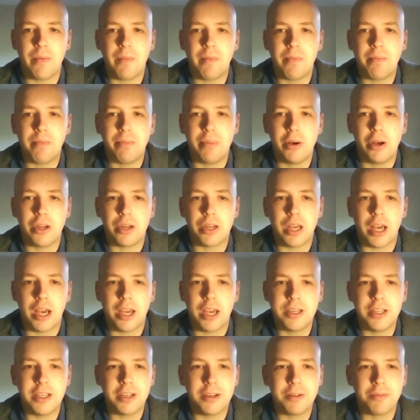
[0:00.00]
but
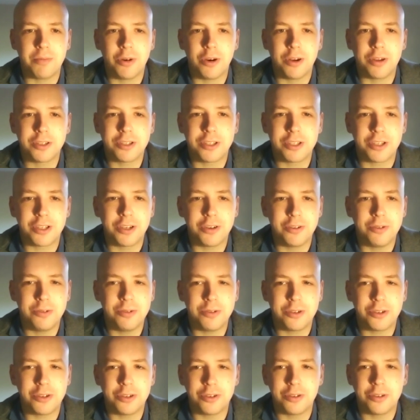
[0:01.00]
I didn't want to
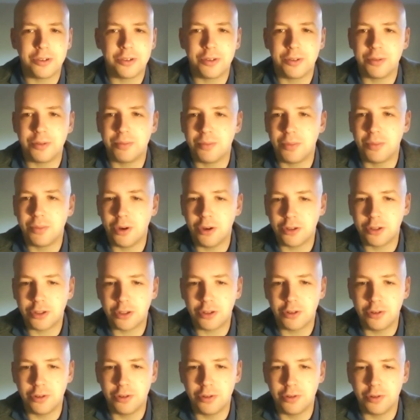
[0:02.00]
go to
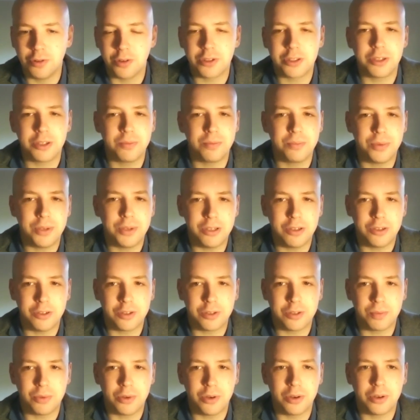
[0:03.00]
Moscow or St.
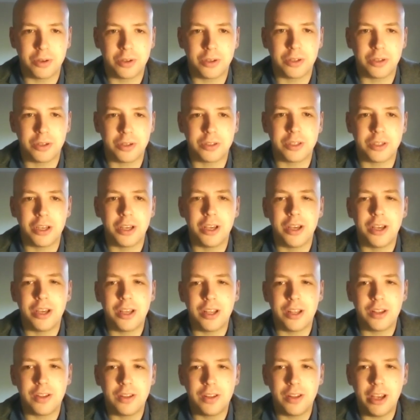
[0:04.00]
Petersburg, because
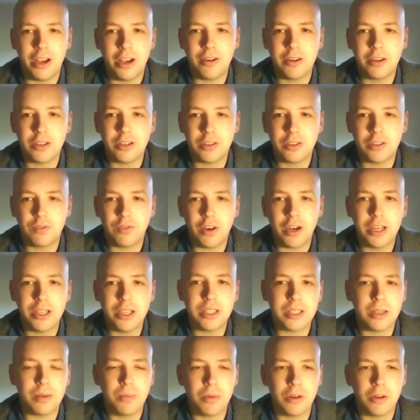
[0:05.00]
there it is very
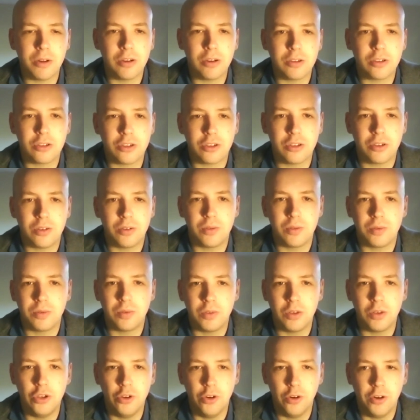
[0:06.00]
similar to
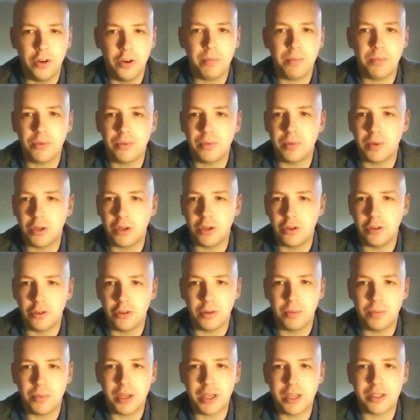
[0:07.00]
Europe,
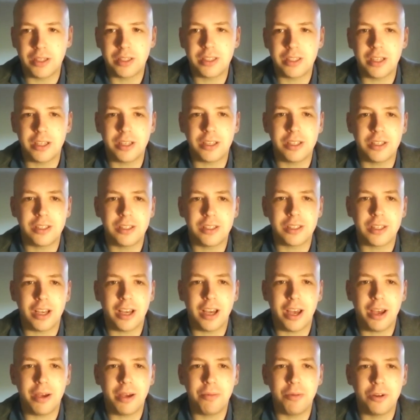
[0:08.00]
European cities.
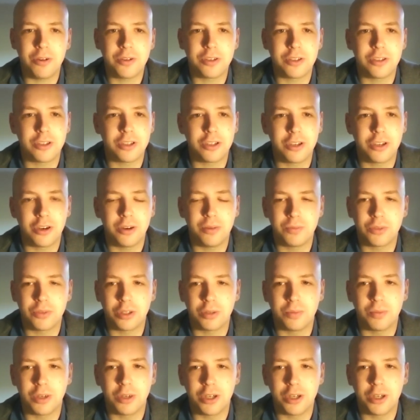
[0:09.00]
I wanted to come
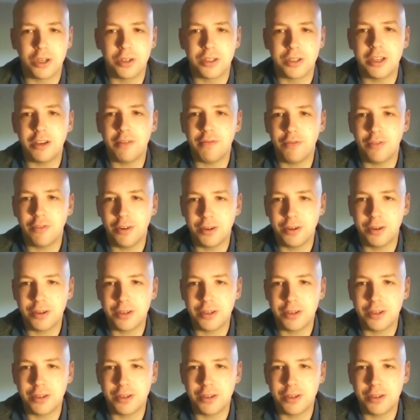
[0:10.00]
somewhere different,